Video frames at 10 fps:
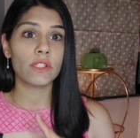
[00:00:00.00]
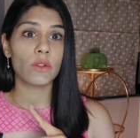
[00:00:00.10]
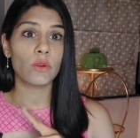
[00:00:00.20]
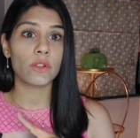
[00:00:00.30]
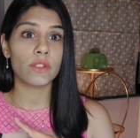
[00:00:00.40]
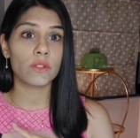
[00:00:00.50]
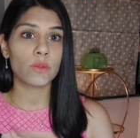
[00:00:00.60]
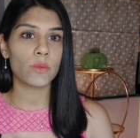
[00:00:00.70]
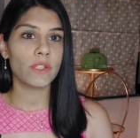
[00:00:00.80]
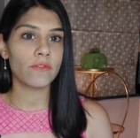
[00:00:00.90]
your
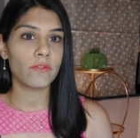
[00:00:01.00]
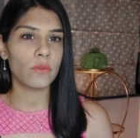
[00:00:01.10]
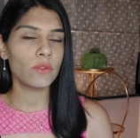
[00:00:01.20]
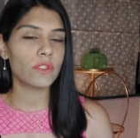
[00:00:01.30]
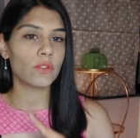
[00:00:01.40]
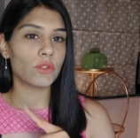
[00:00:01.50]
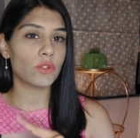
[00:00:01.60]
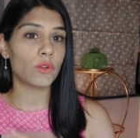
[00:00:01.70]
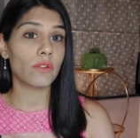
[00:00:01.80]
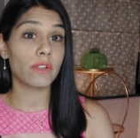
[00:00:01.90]
sweet foods, your
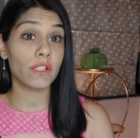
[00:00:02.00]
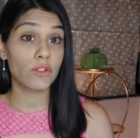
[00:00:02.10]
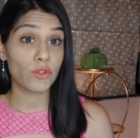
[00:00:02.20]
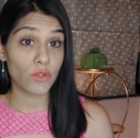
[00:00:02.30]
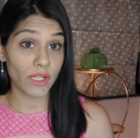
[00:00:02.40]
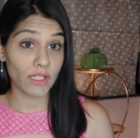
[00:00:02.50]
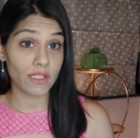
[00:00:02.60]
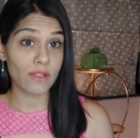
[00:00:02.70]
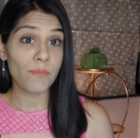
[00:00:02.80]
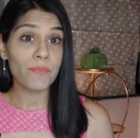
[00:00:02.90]
sugary drinks.